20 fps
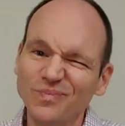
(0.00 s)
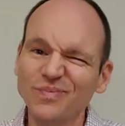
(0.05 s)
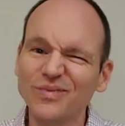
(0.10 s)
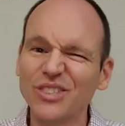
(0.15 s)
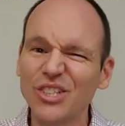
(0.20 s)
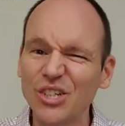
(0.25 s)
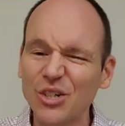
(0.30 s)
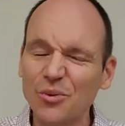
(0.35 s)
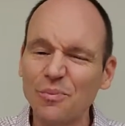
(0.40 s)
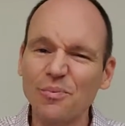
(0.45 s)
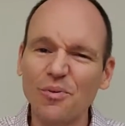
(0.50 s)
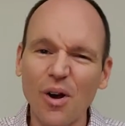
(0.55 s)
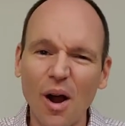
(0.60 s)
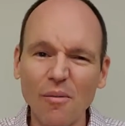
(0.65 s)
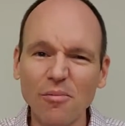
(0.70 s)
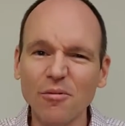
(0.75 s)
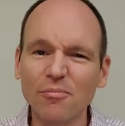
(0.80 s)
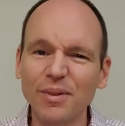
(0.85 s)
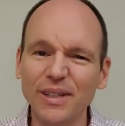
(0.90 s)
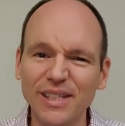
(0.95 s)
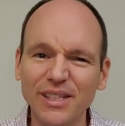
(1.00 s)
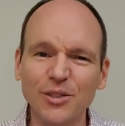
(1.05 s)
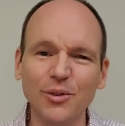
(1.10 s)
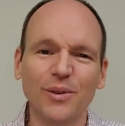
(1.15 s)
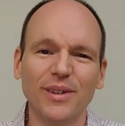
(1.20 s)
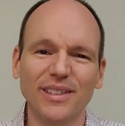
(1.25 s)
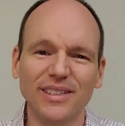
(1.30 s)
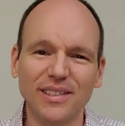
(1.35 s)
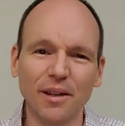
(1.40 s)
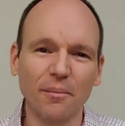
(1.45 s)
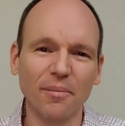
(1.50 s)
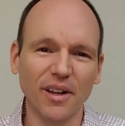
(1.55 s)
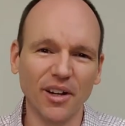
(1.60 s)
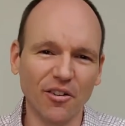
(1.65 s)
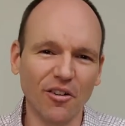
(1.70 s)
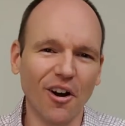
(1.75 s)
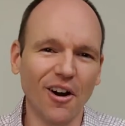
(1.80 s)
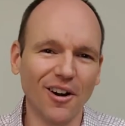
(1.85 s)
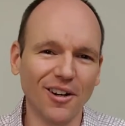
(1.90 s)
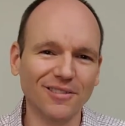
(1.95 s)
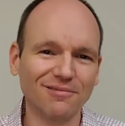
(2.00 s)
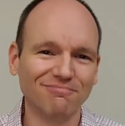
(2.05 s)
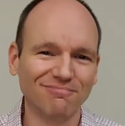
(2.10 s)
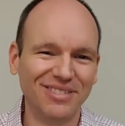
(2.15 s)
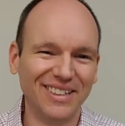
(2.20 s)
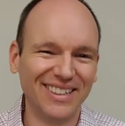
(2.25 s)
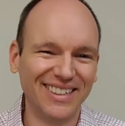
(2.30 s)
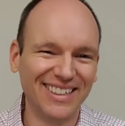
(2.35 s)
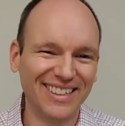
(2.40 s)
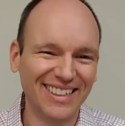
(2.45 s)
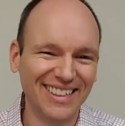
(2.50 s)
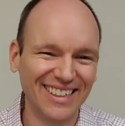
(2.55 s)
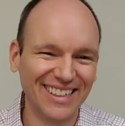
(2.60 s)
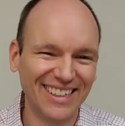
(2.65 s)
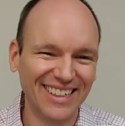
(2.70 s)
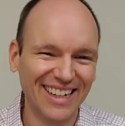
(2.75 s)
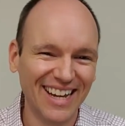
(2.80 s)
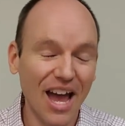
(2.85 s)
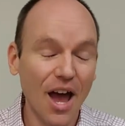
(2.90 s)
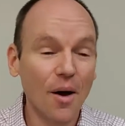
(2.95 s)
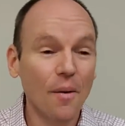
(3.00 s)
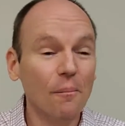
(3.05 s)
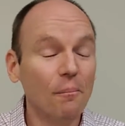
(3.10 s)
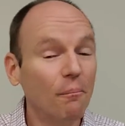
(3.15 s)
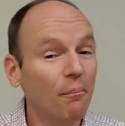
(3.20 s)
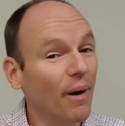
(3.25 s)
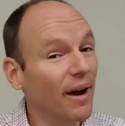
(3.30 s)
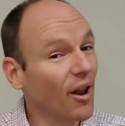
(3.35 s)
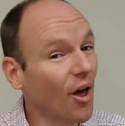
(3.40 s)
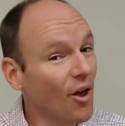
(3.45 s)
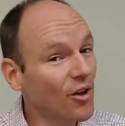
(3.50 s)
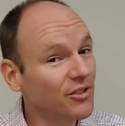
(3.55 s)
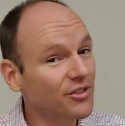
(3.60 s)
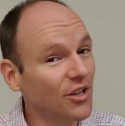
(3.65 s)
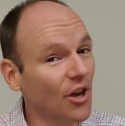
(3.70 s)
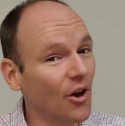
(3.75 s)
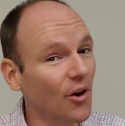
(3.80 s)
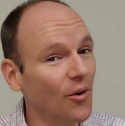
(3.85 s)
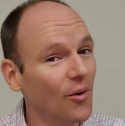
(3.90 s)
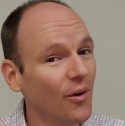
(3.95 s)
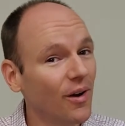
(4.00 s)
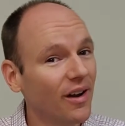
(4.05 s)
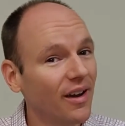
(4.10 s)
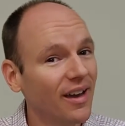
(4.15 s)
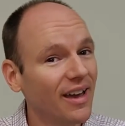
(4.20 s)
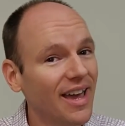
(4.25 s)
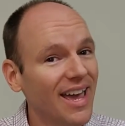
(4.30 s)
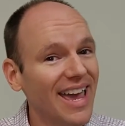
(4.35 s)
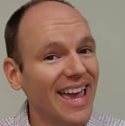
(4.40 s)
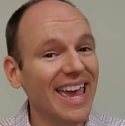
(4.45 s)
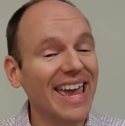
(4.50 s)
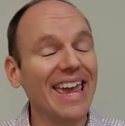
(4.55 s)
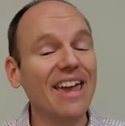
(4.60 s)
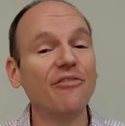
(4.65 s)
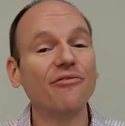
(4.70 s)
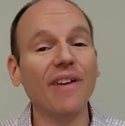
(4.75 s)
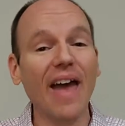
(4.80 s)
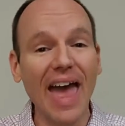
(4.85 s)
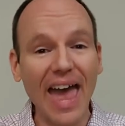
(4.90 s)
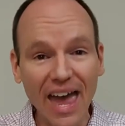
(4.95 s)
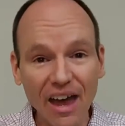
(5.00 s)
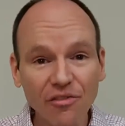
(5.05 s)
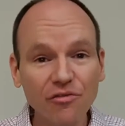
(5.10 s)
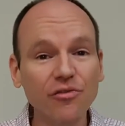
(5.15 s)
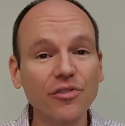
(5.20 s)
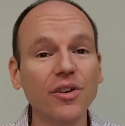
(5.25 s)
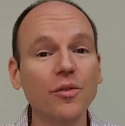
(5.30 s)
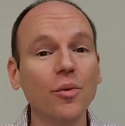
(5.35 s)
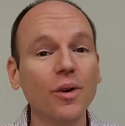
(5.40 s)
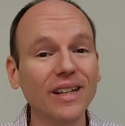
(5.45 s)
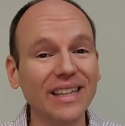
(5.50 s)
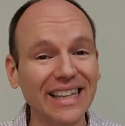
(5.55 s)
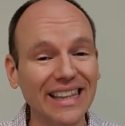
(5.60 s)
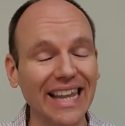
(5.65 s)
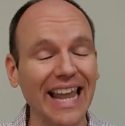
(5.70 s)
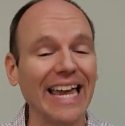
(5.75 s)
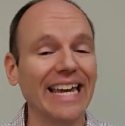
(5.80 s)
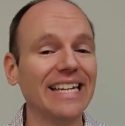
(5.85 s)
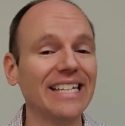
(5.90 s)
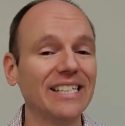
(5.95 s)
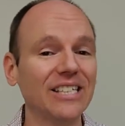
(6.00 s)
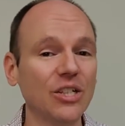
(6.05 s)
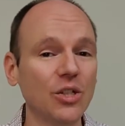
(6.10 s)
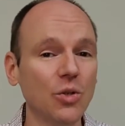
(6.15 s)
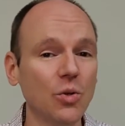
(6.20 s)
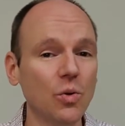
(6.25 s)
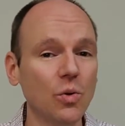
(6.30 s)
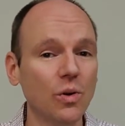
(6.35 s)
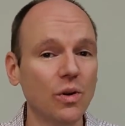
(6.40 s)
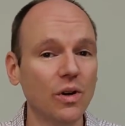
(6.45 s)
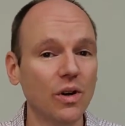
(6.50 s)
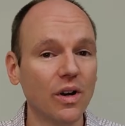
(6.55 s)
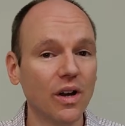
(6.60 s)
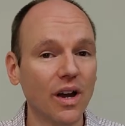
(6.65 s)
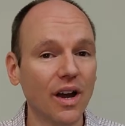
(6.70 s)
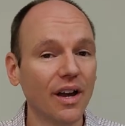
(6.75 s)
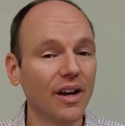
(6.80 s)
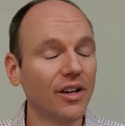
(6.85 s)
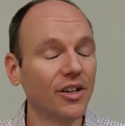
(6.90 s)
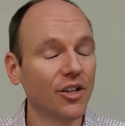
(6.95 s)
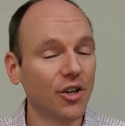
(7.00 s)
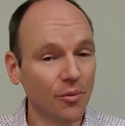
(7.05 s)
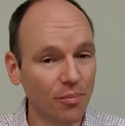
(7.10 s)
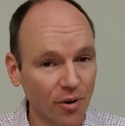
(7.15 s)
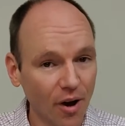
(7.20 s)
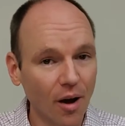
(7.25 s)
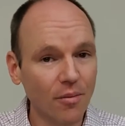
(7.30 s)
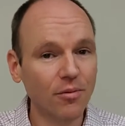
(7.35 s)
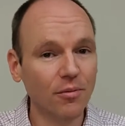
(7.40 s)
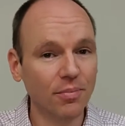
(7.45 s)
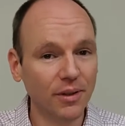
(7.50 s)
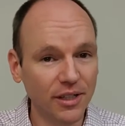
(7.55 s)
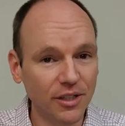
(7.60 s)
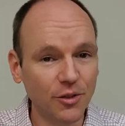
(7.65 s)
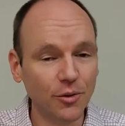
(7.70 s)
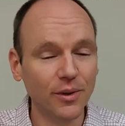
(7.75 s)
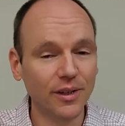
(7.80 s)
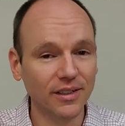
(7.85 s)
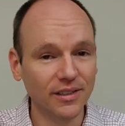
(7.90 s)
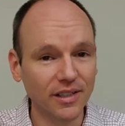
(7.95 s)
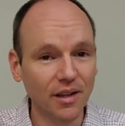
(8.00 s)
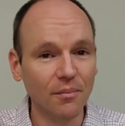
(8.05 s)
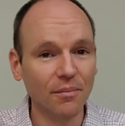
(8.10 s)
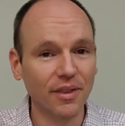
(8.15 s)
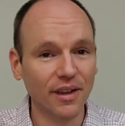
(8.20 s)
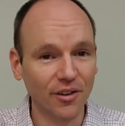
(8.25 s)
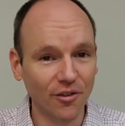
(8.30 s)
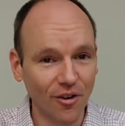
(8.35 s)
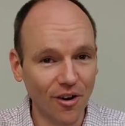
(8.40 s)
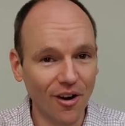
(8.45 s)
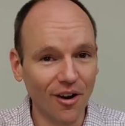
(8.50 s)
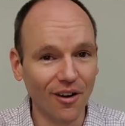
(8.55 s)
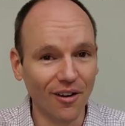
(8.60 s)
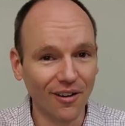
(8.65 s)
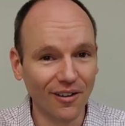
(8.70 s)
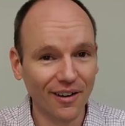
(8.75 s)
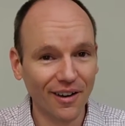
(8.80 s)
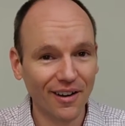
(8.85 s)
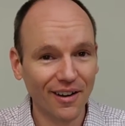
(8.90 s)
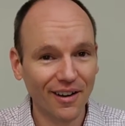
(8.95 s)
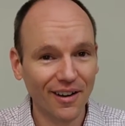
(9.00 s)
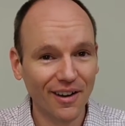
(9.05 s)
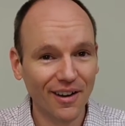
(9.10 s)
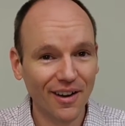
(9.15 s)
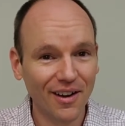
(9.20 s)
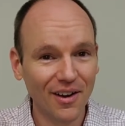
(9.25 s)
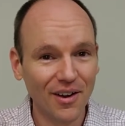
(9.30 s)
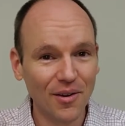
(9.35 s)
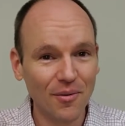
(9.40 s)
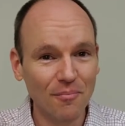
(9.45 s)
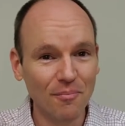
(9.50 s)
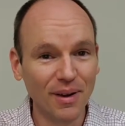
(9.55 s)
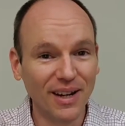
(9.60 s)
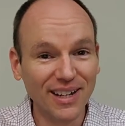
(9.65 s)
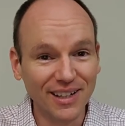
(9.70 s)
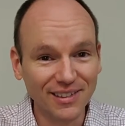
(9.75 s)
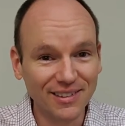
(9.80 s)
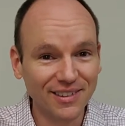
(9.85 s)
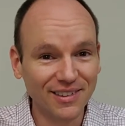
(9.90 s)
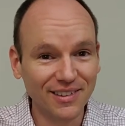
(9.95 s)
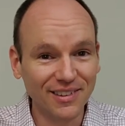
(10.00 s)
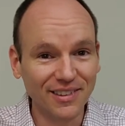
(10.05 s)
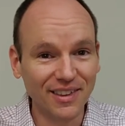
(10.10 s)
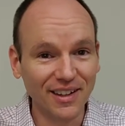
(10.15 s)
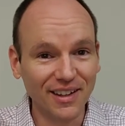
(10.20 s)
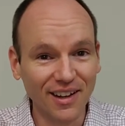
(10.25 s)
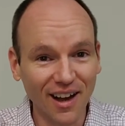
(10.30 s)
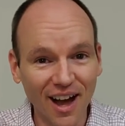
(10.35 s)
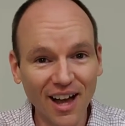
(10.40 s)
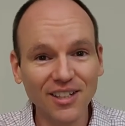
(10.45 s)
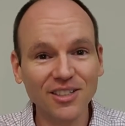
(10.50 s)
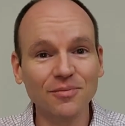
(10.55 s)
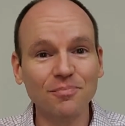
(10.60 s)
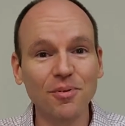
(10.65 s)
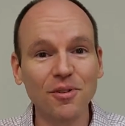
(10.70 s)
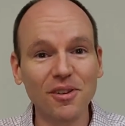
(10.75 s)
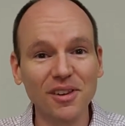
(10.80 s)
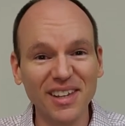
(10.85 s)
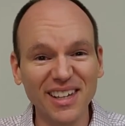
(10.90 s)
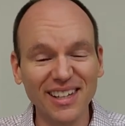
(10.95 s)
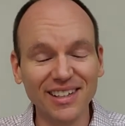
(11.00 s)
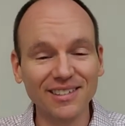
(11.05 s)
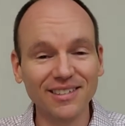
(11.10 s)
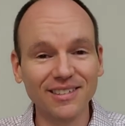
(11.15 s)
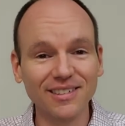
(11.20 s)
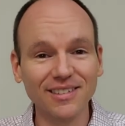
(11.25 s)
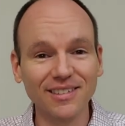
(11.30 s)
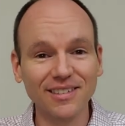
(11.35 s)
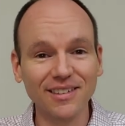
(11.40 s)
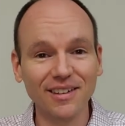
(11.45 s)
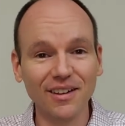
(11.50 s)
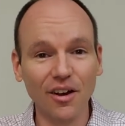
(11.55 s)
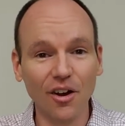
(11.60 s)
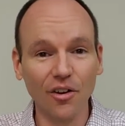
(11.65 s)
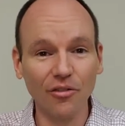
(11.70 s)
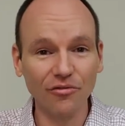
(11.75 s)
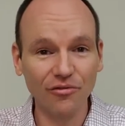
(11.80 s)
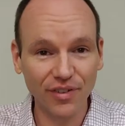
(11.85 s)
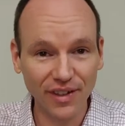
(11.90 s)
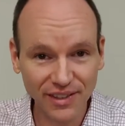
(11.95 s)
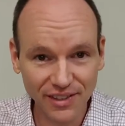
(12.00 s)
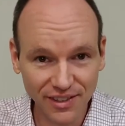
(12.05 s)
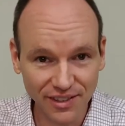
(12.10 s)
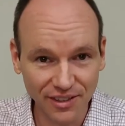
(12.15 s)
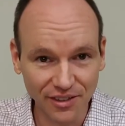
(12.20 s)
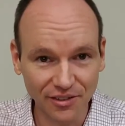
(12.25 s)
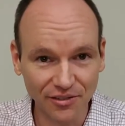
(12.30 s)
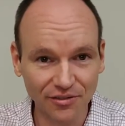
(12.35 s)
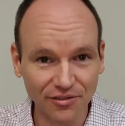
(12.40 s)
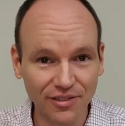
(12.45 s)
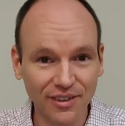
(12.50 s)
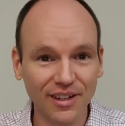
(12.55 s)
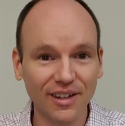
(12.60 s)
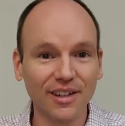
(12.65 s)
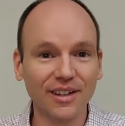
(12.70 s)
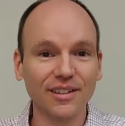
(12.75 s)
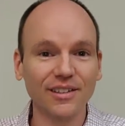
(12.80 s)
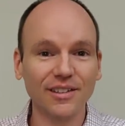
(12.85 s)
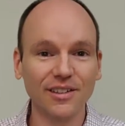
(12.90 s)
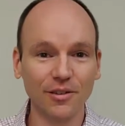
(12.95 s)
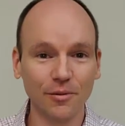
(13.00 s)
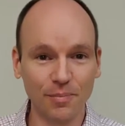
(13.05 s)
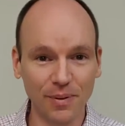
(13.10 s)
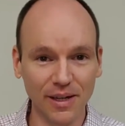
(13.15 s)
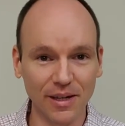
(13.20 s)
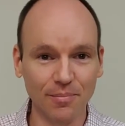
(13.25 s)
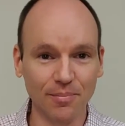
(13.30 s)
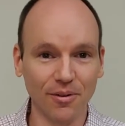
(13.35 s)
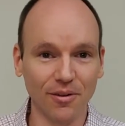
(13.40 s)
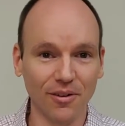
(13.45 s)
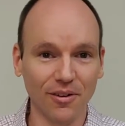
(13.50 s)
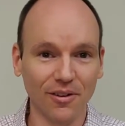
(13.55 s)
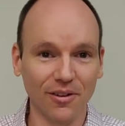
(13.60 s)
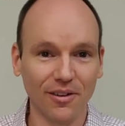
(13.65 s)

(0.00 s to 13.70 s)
you're probably doing something wrong. But also, if everyone likes you, you're probably doing something wrong, because the gospel is offensive to people.